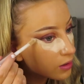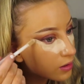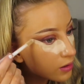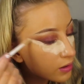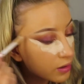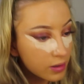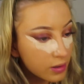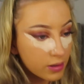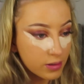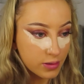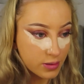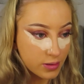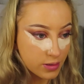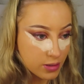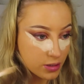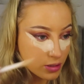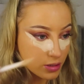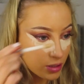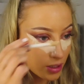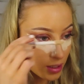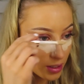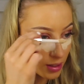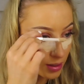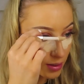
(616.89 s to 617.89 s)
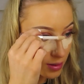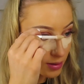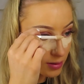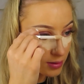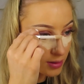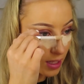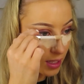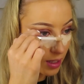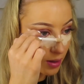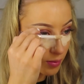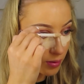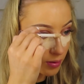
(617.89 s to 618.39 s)
It is the shit.
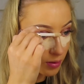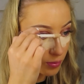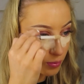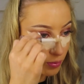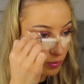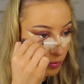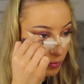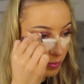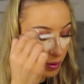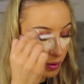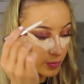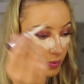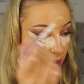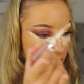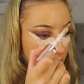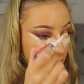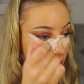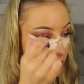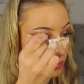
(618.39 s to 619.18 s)
Take all my money.